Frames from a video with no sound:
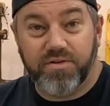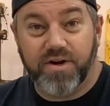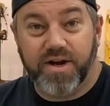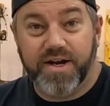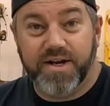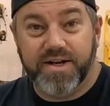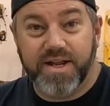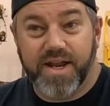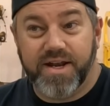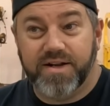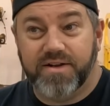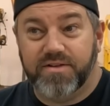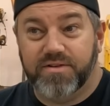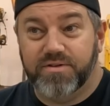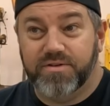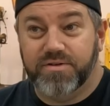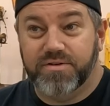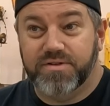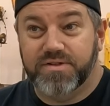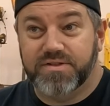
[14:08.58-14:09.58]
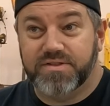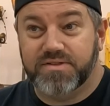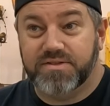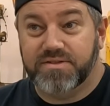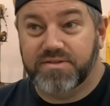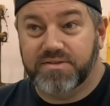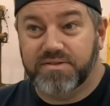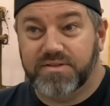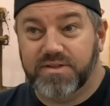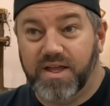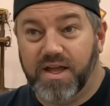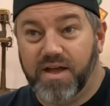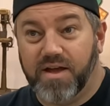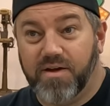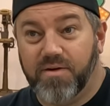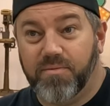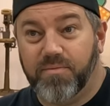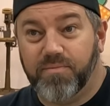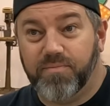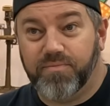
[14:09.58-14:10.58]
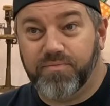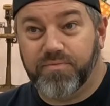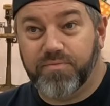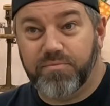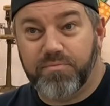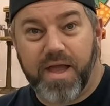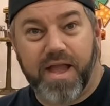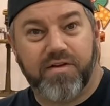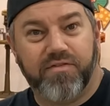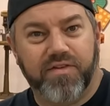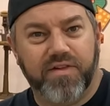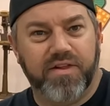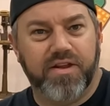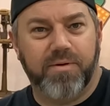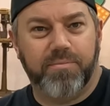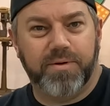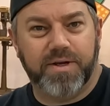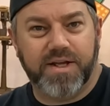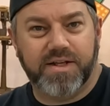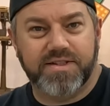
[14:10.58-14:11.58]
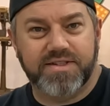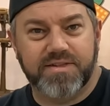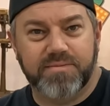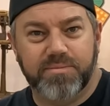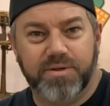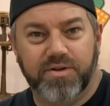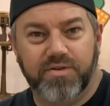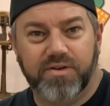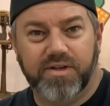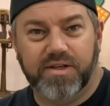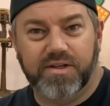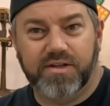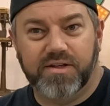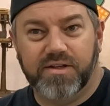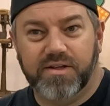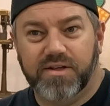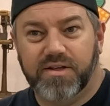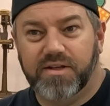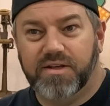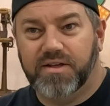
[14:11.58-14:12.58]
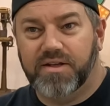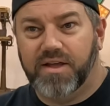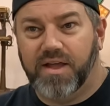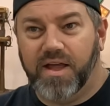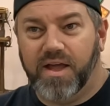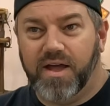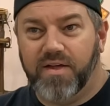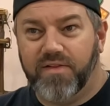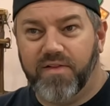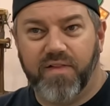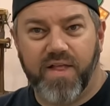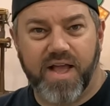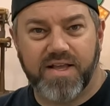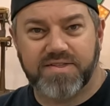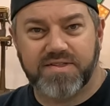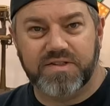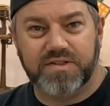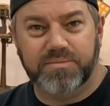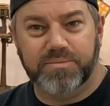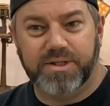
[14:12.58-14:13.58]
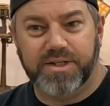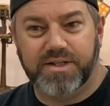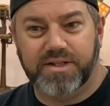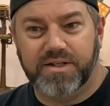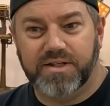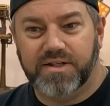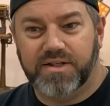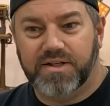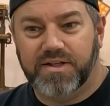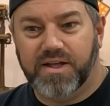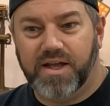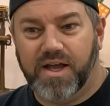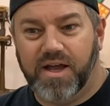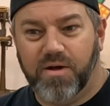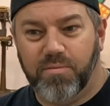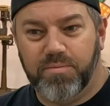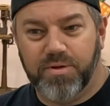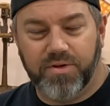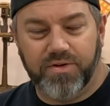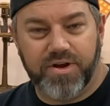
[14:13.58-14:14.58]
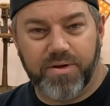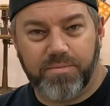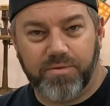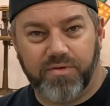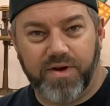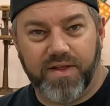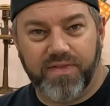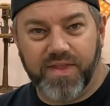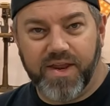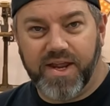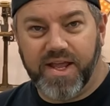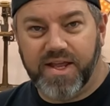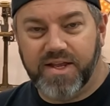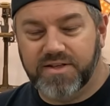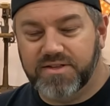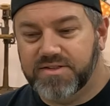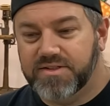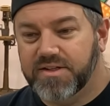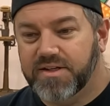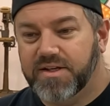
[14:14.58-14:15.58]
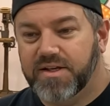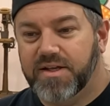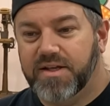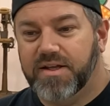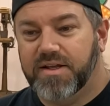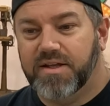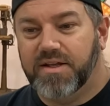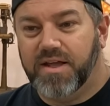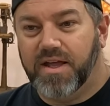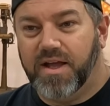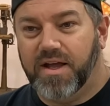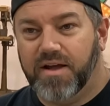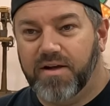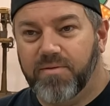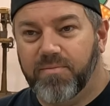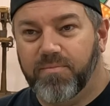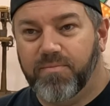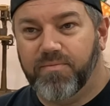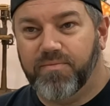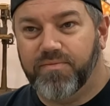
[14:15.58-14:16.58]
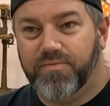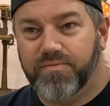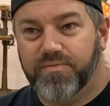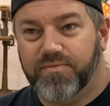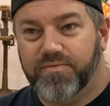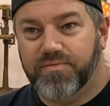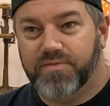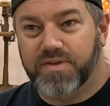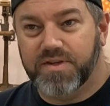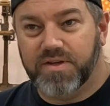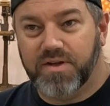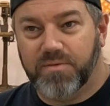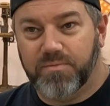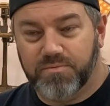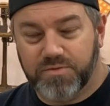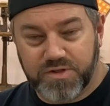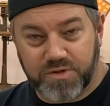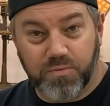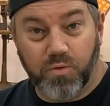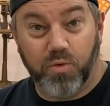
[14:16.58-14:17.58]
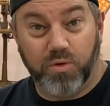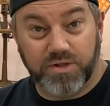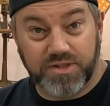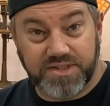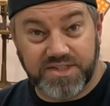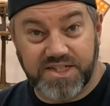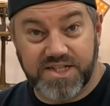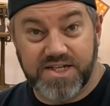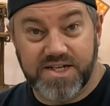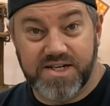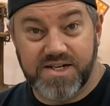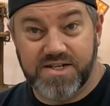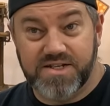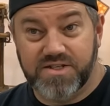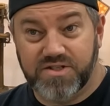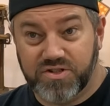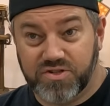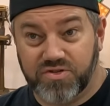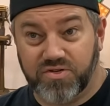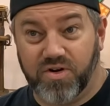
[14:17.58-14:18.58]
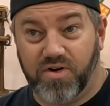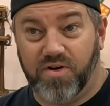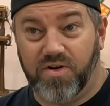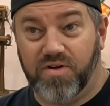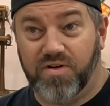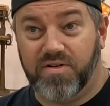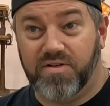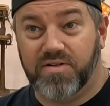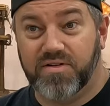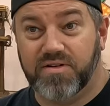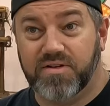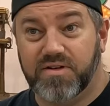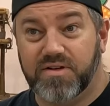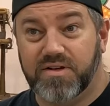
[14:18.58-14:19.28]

grade. That includes backfilling up against the building, the last little bit, building up around that edge, some more seed, straw,